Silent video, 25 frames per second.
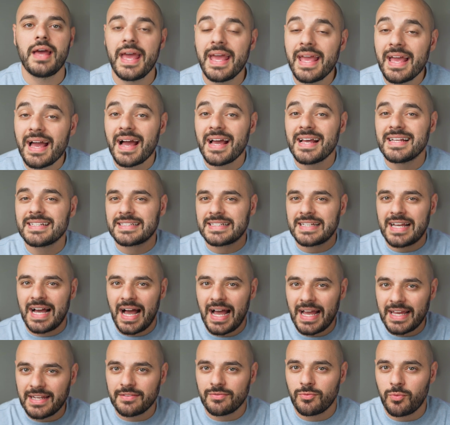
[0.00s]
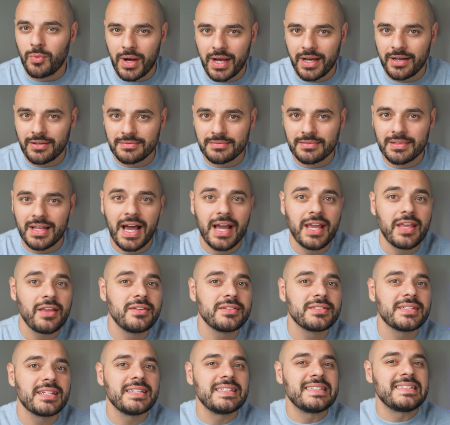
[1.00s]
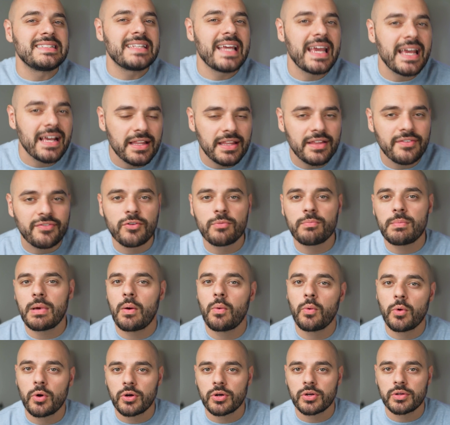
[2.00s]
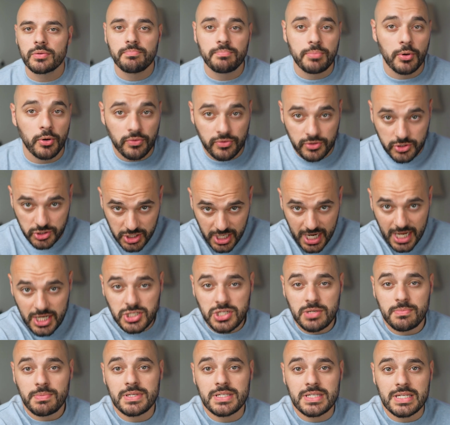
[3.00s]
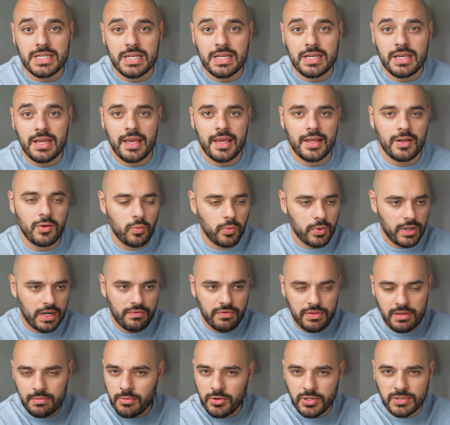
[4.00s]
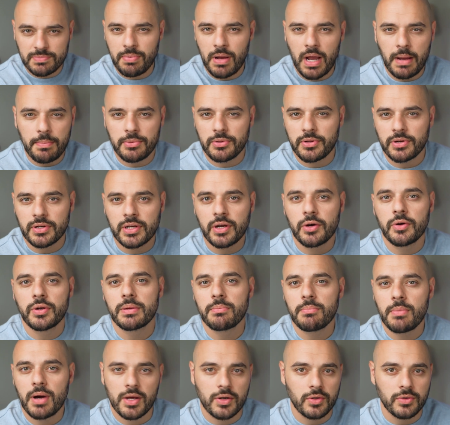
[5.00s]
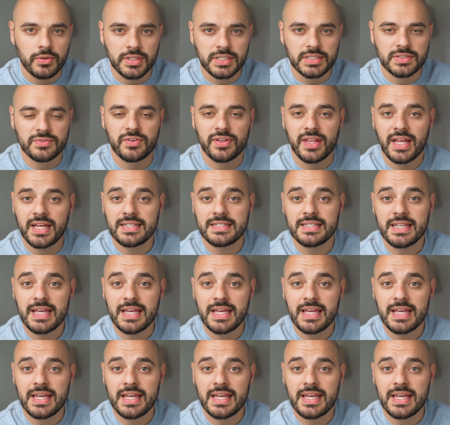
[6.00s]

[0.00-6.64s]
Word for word: AI is kind of wild. I use it daily for my work, both ChatGPT and whatever the most popular coding model is for that